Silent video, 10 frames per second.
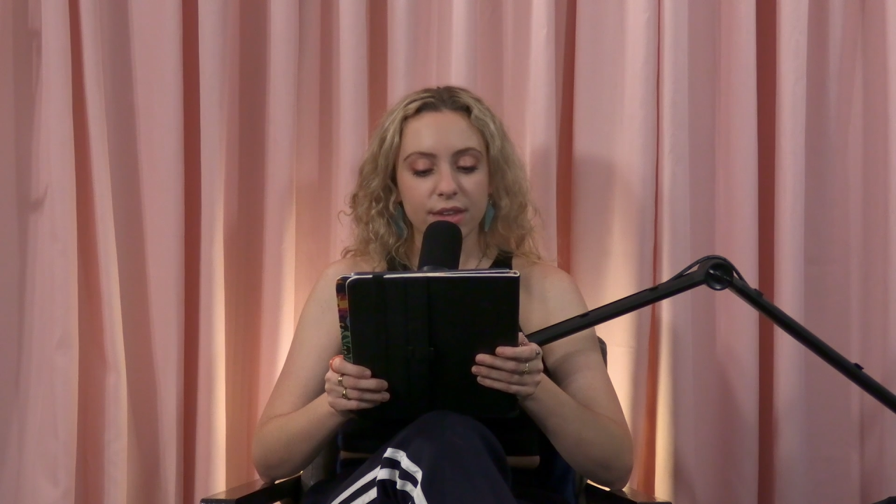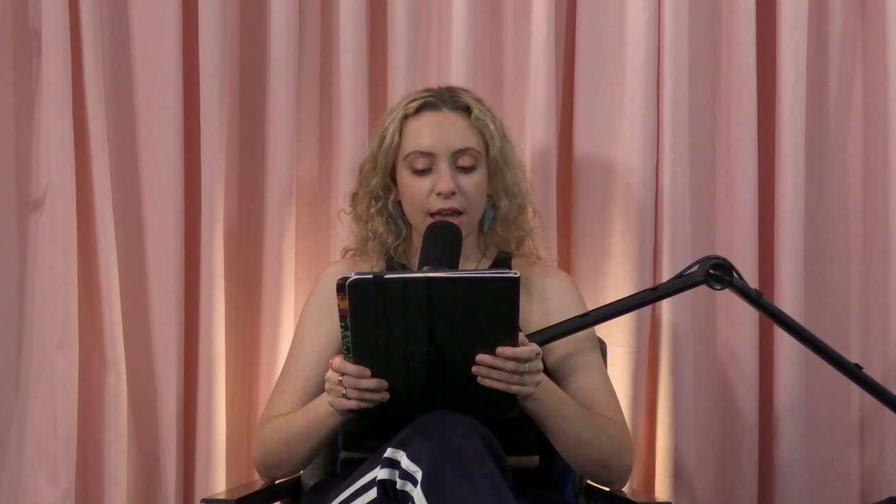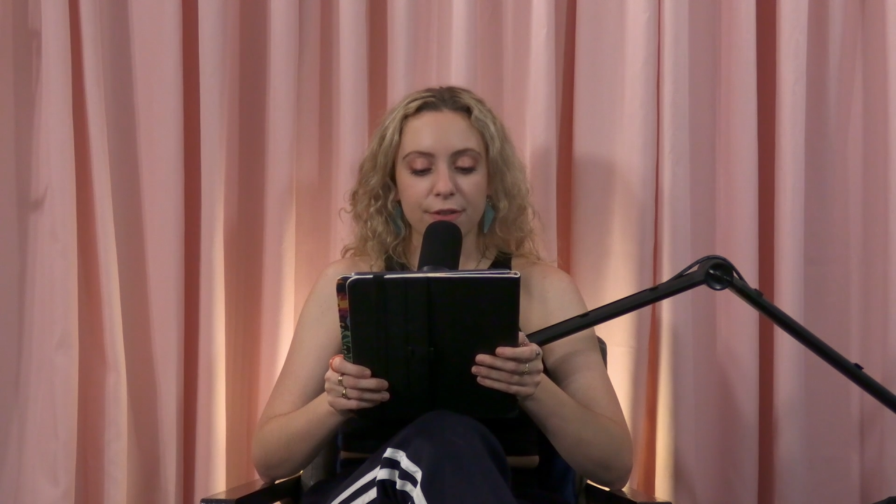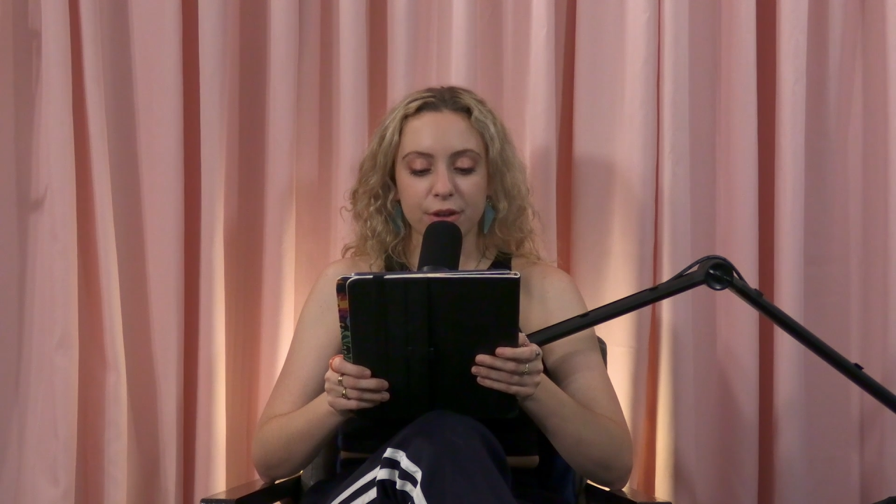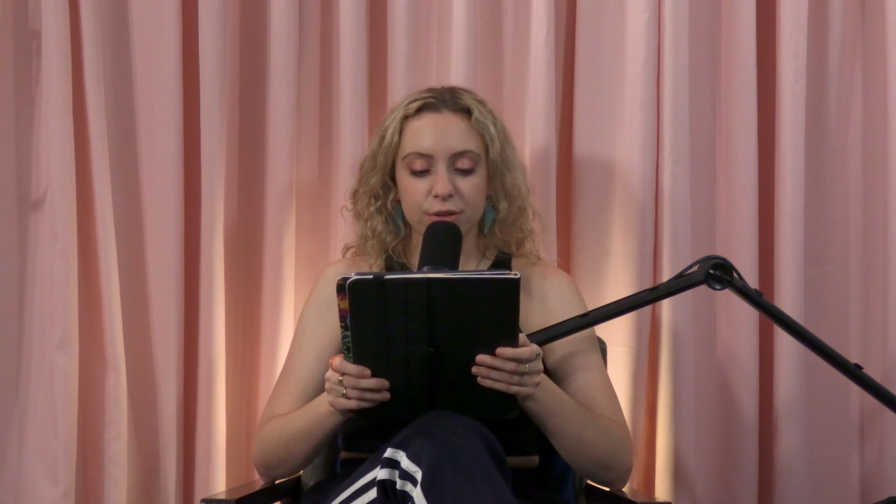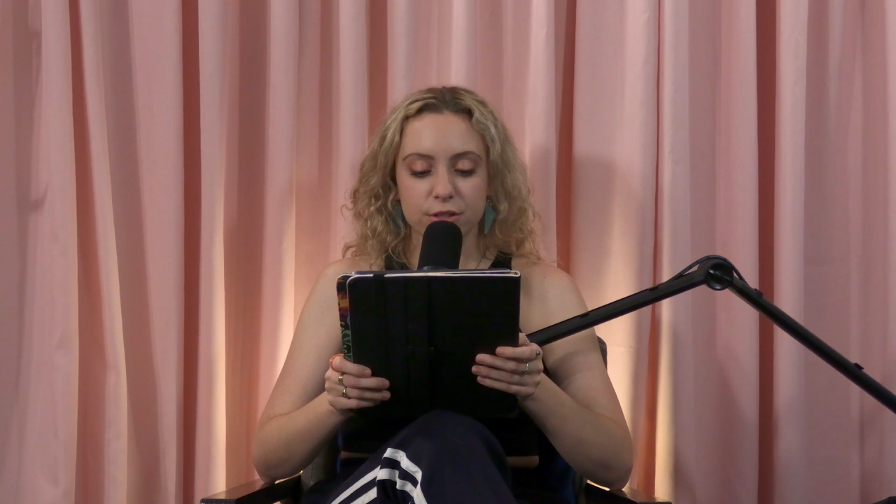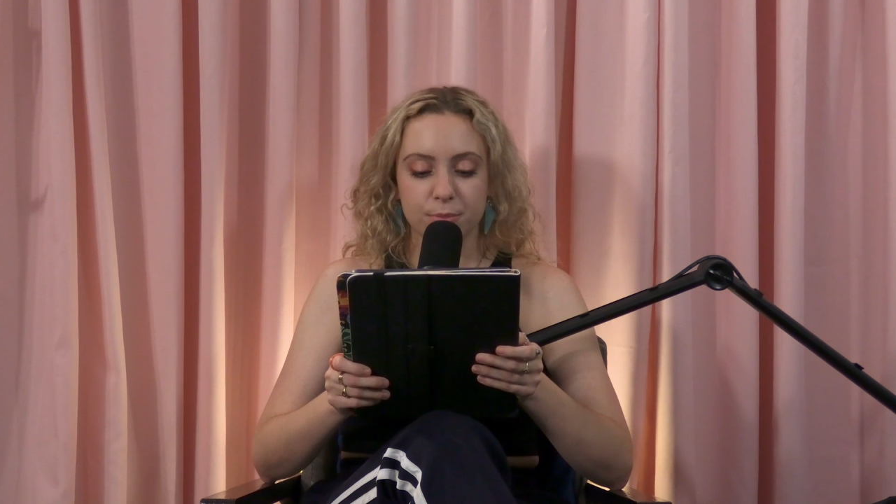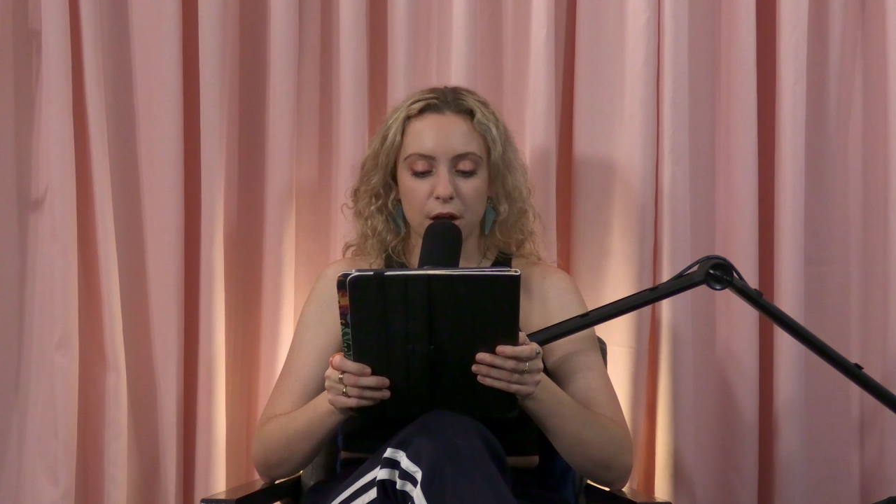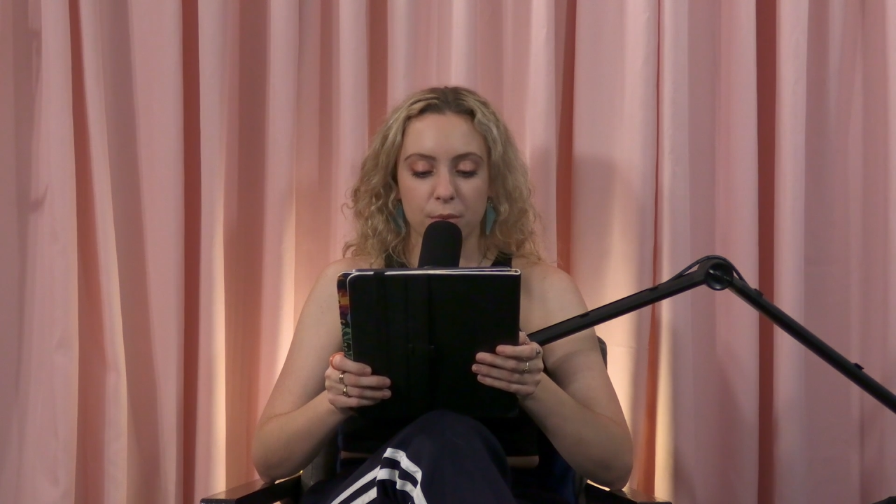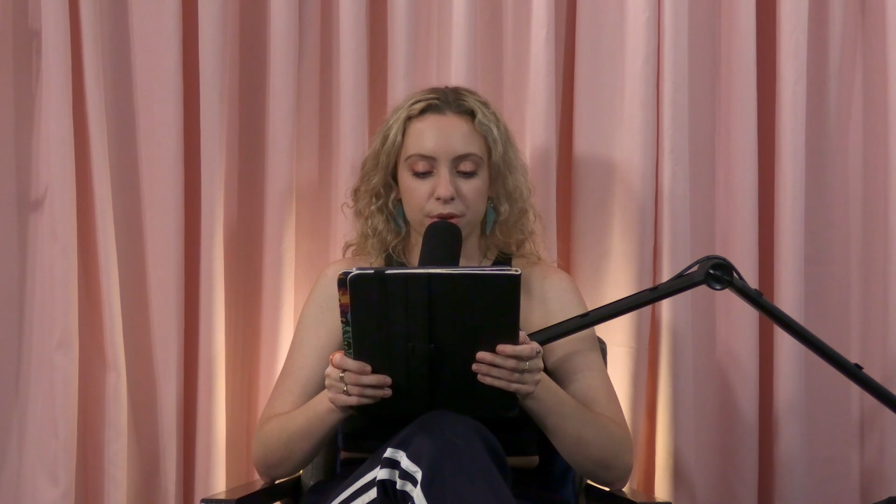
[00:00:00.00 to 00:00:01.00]
I found a
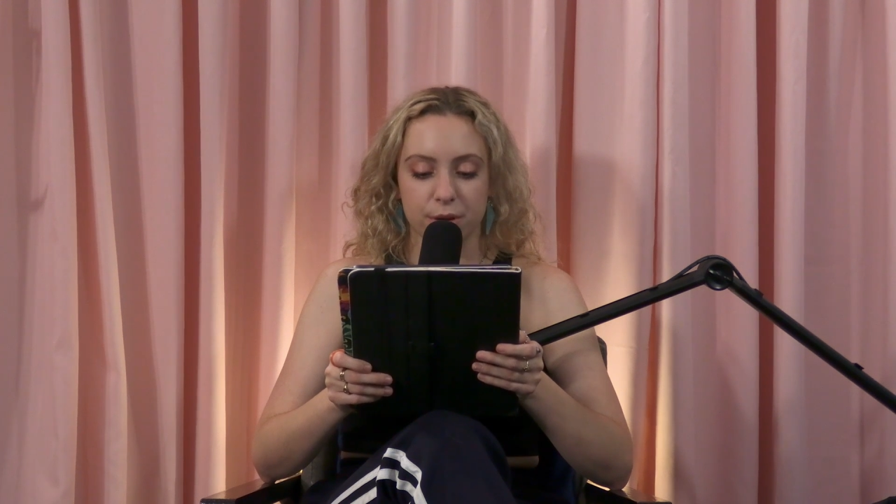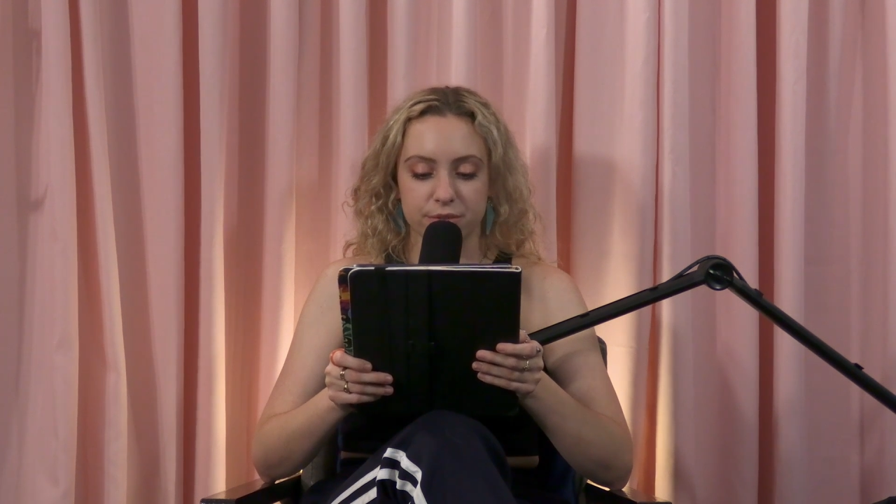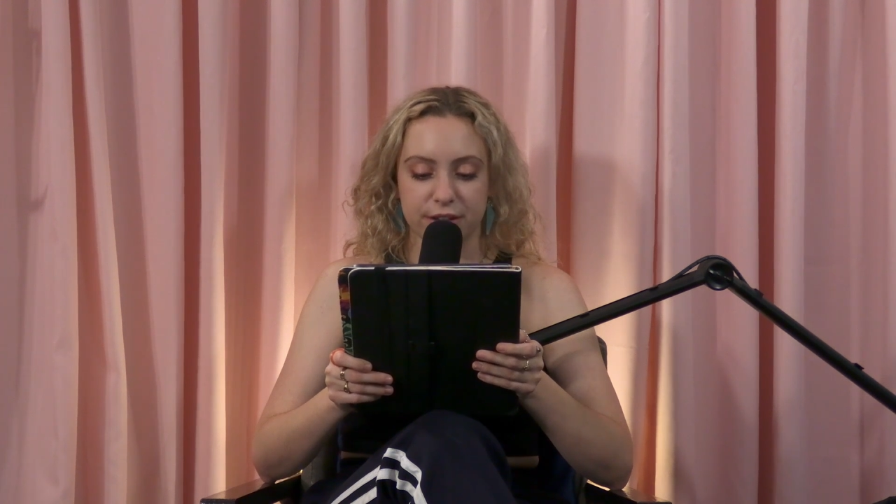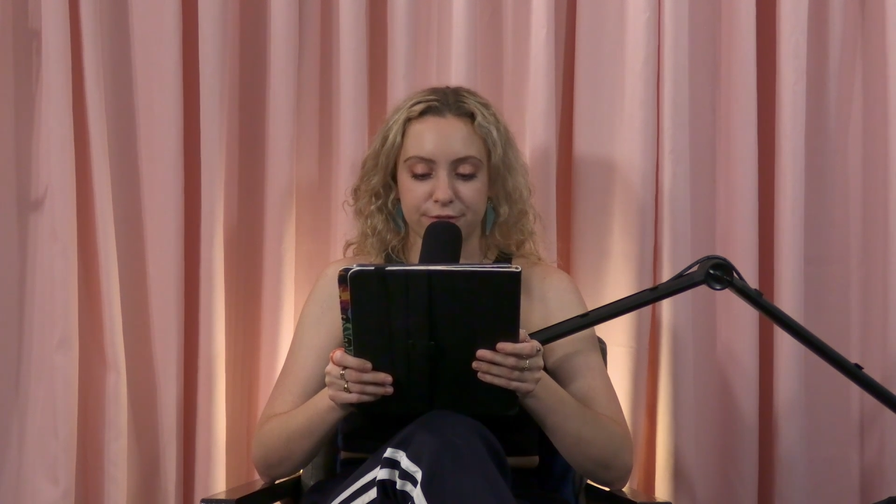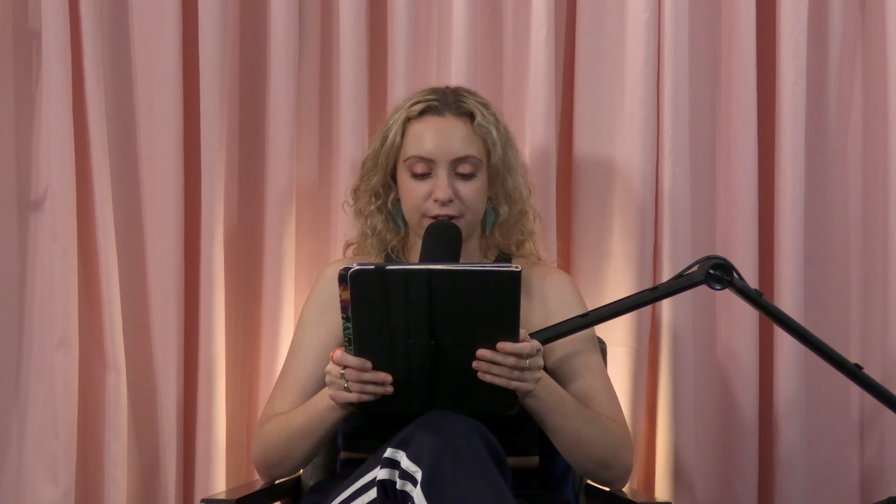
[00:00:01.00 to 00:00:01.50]
spot where there was like